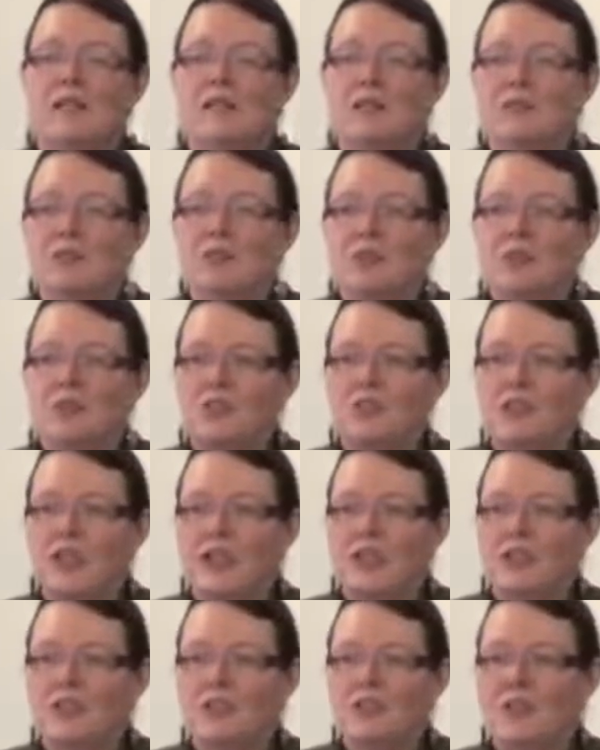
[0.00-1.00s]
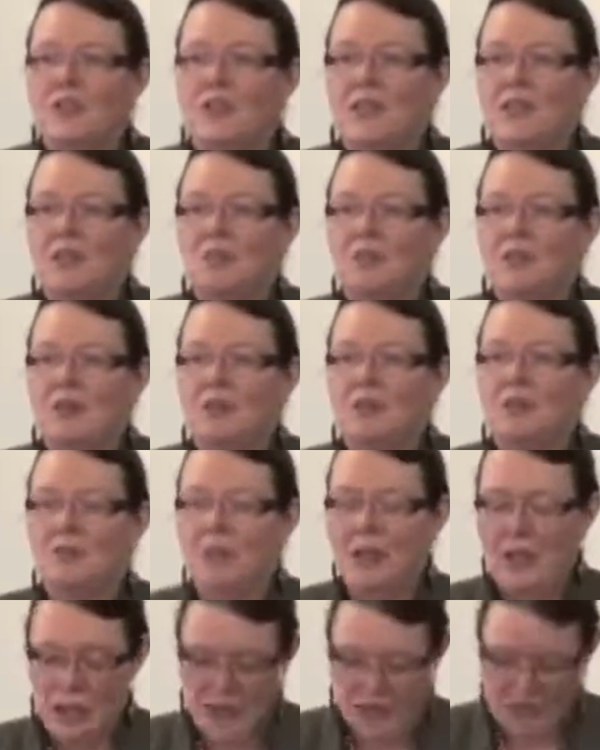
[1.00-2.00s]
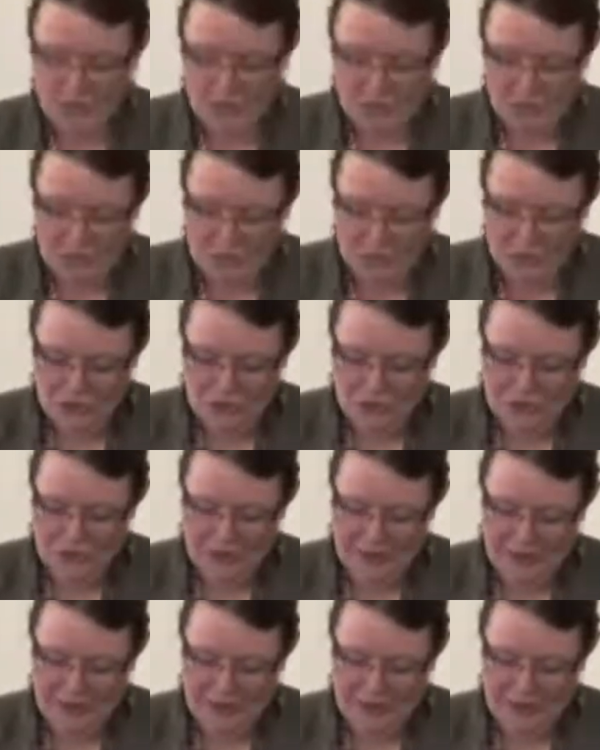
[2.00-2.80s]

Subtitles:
to give you a chance to think about who we are and what we do.